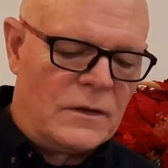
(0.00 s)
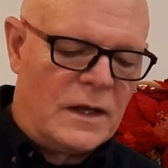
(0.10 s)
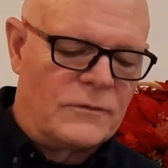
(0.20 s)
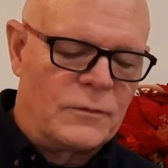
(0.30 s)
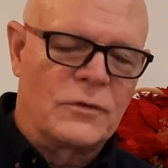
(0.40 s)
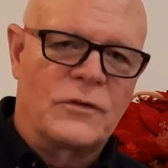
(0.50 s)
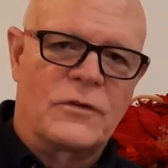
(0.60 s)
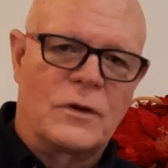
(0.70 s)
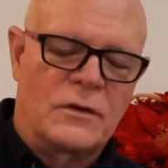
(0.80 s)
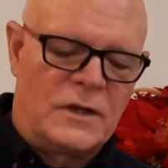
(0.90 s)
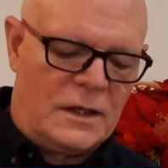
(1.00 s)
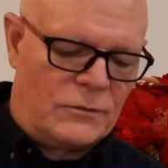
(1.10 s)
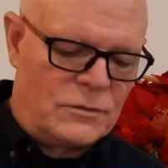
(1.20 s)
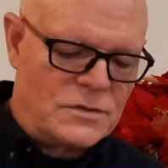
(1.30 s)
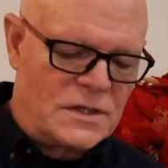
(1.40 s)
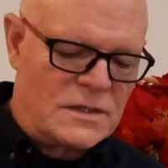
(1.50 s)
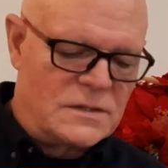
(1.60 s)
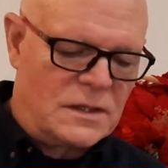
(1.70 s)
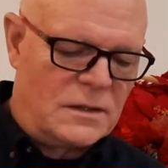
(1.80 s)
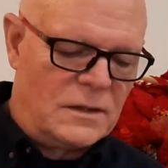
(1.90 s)
That's verses 13 through
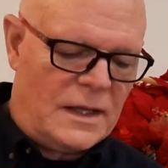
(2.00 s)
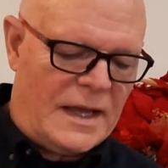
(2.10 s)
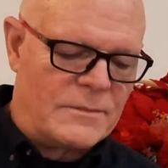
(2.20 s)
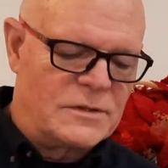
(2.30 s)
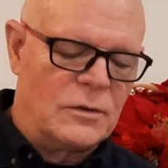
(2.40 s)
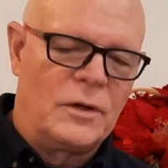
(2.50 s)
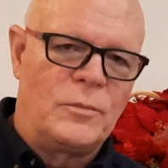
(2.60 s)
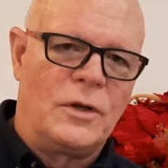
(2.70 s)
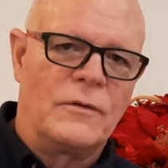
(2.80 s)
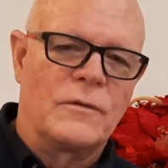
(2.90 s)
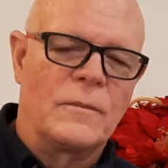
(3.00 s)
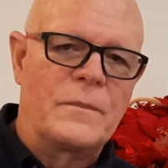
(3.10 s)
16. Absolutely beautiful.